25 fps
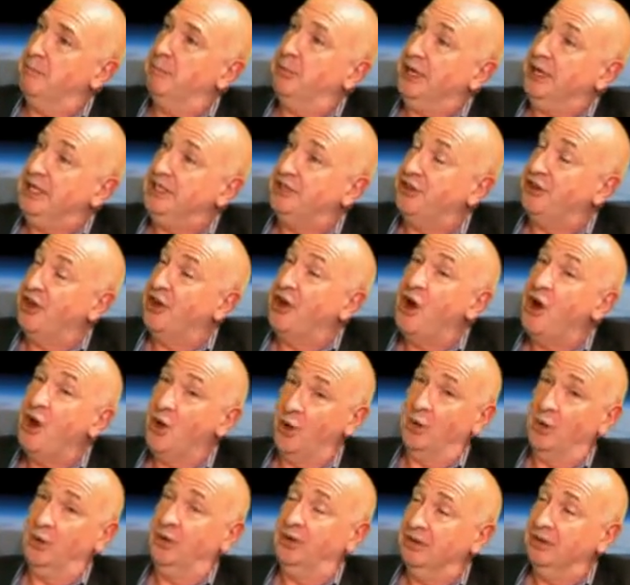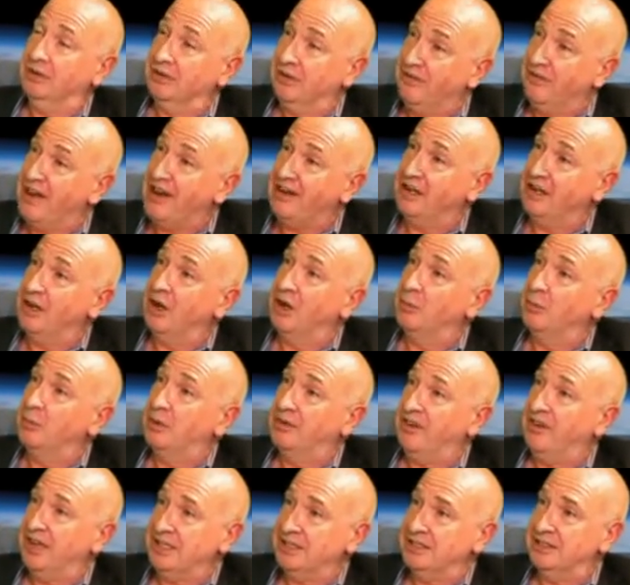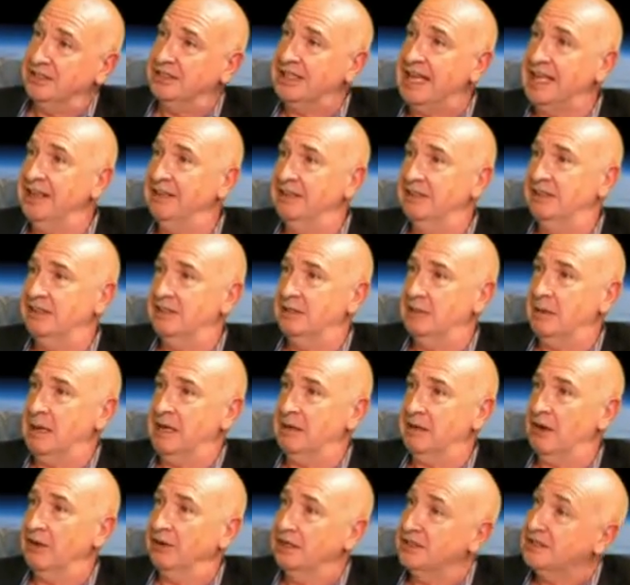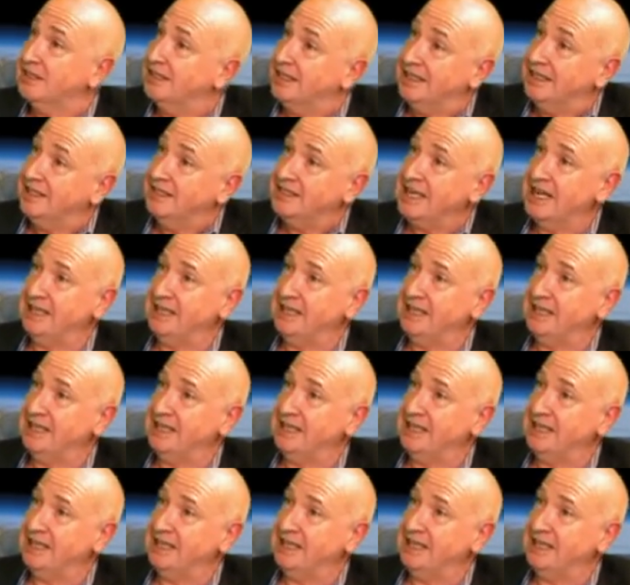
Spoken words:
breach the very own professional standards about honesty and